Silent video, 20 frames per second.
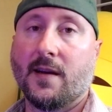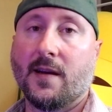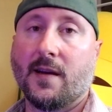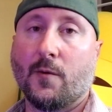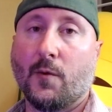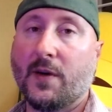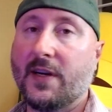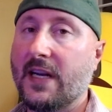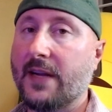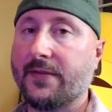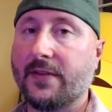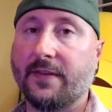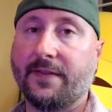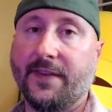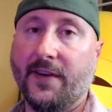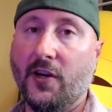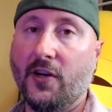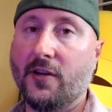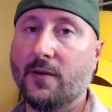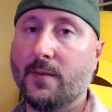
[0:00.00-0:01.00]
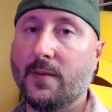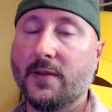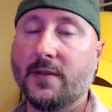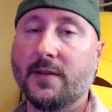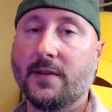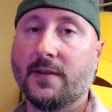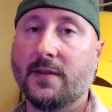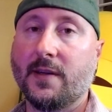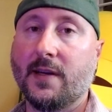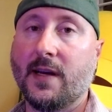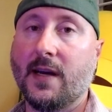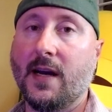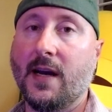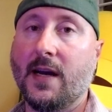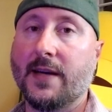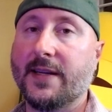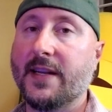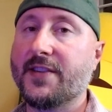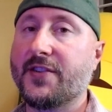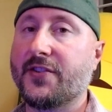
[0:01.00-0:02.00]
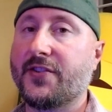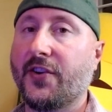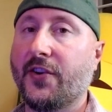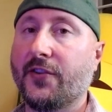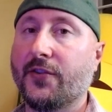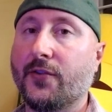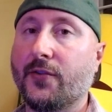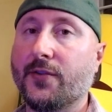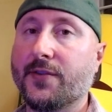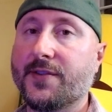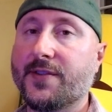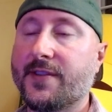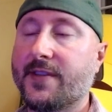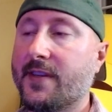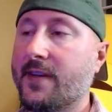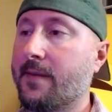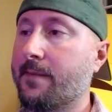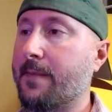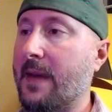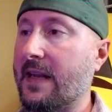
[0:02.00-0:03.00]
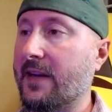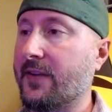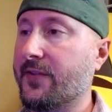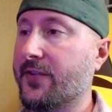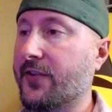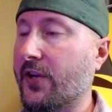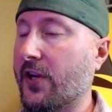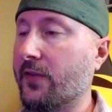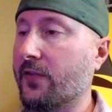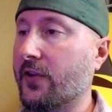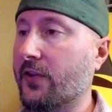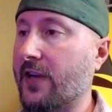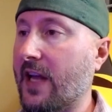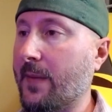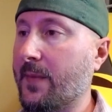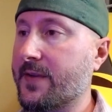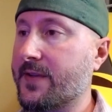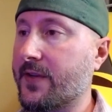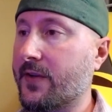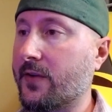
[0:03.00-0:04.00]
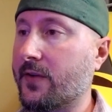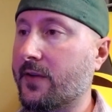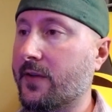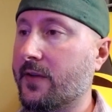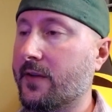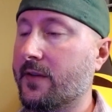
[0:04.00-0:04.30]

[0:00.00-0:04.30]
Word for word: we're gonna have to film a Ninja Turtles Battle to Doobler episode.